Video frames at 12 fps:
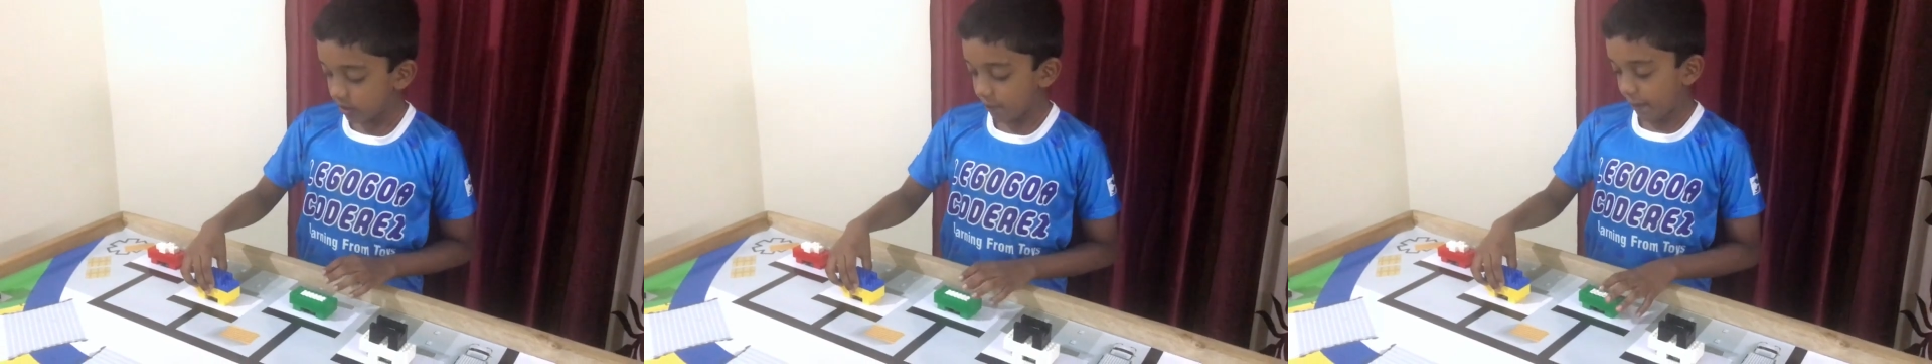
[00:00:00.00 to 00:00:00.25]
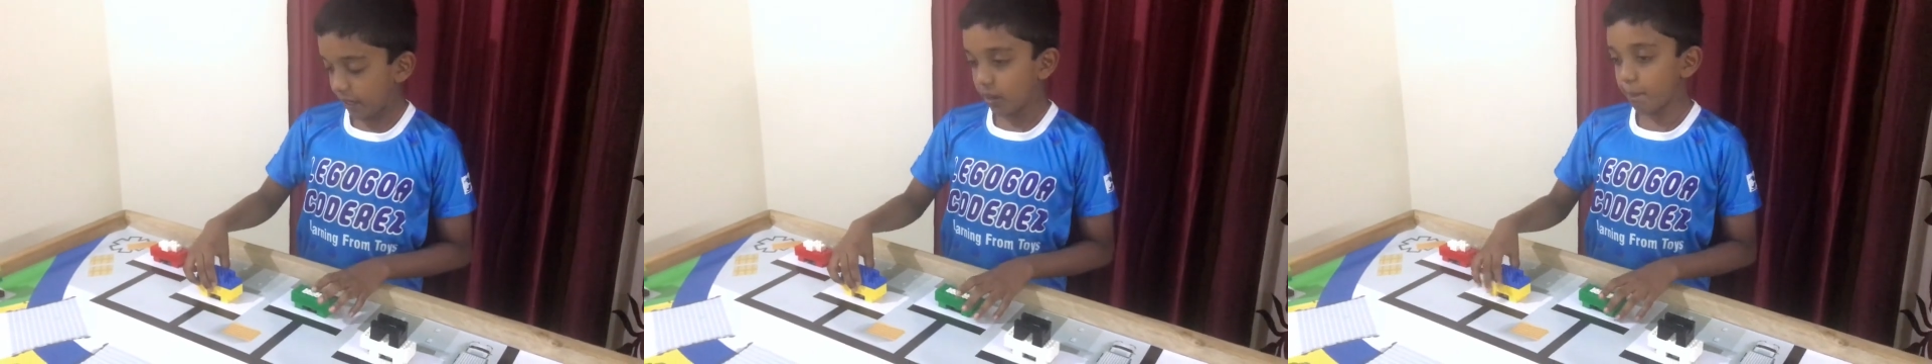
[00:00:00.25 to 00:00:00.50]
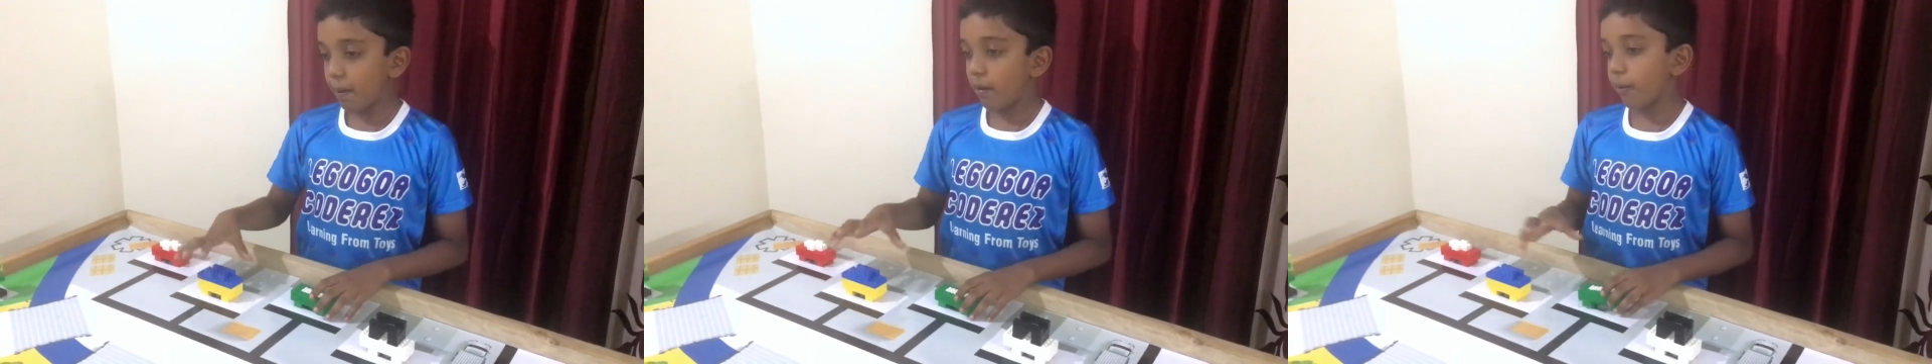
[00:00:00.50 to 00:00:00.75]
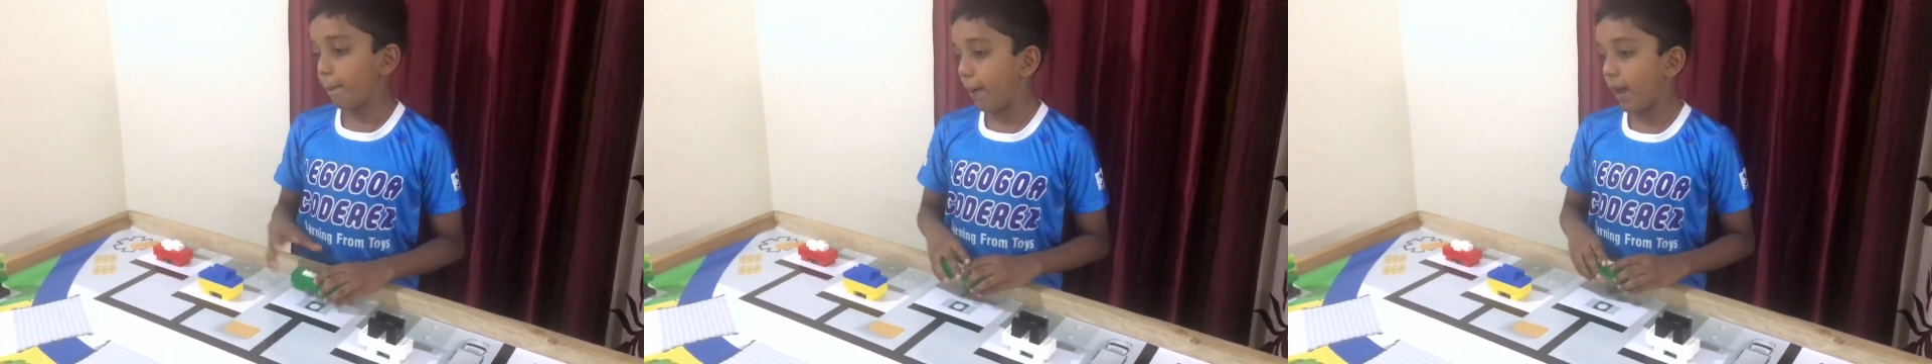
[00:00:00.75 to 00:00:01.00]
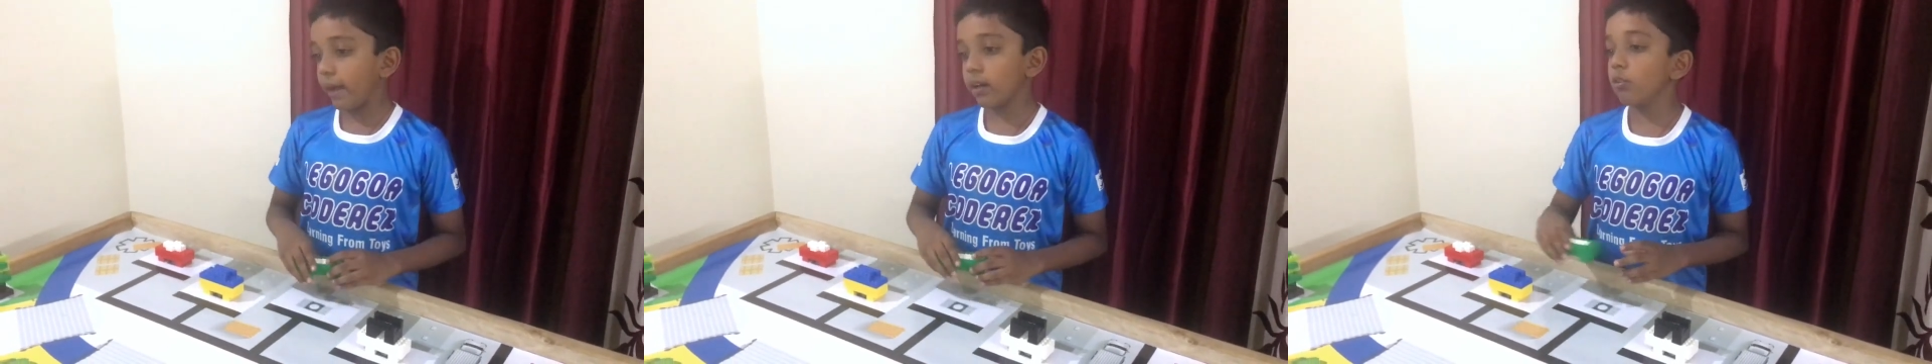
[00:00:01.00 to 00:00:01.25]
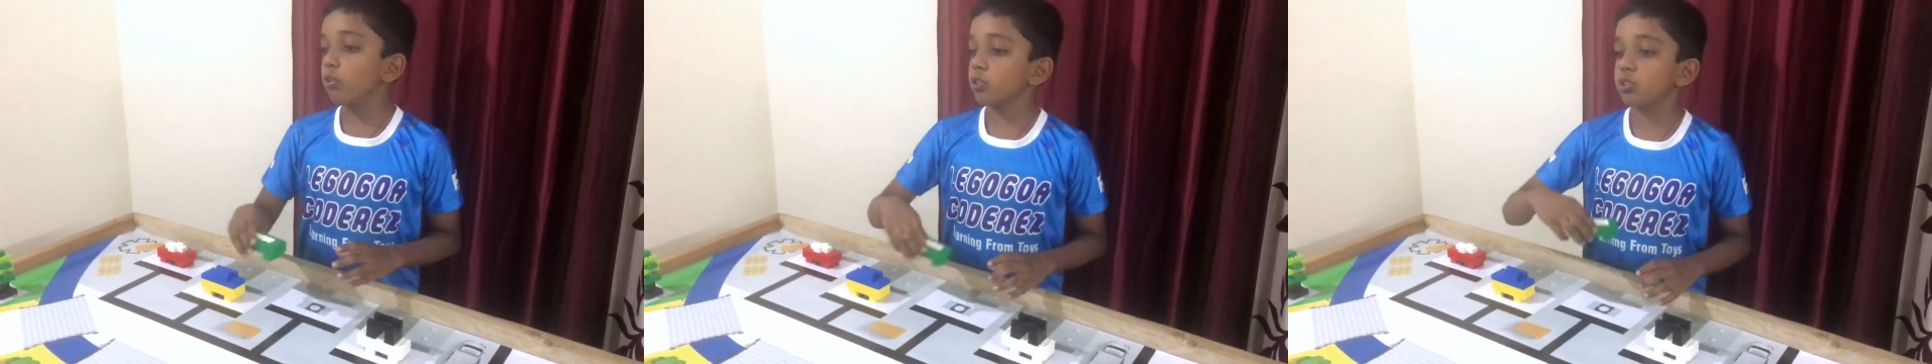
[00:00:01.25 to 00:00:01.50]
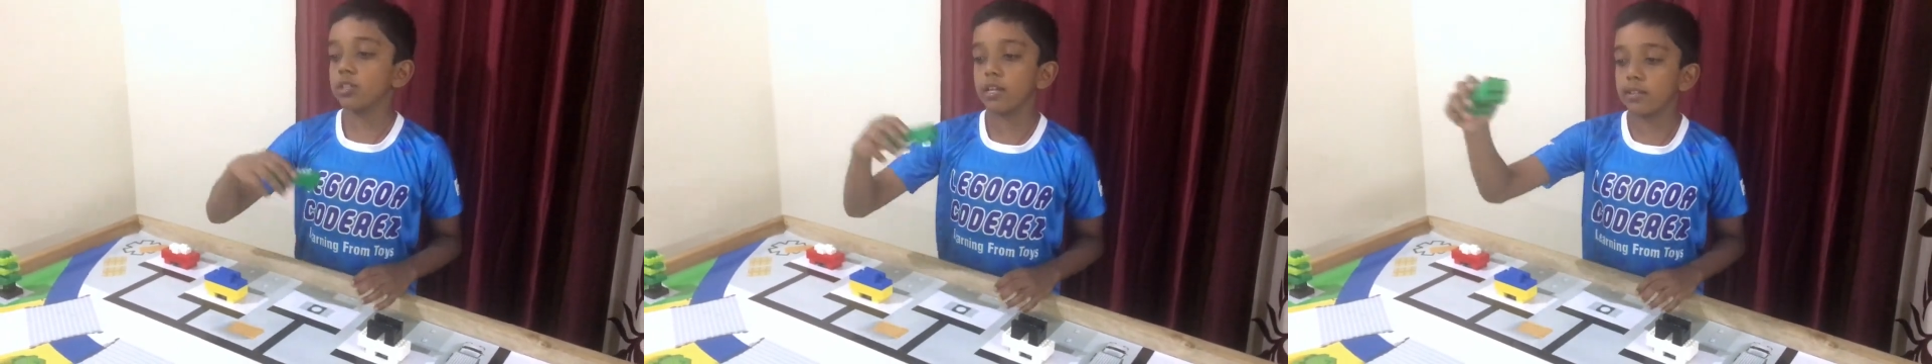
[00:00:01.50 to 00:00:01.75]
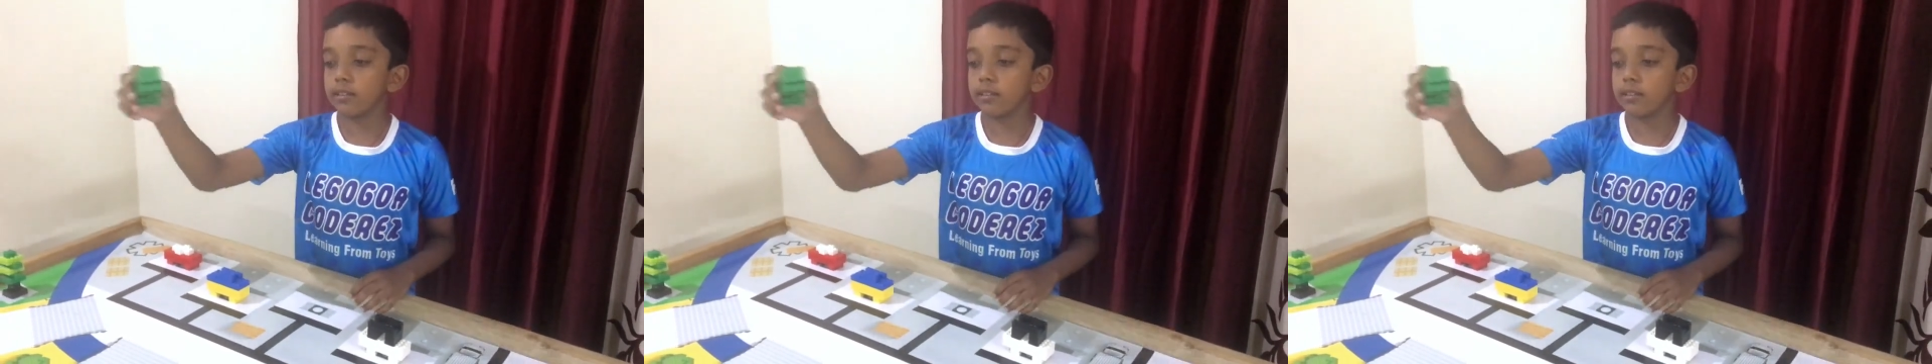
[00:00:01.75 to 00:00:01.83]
the mega power pack goes to the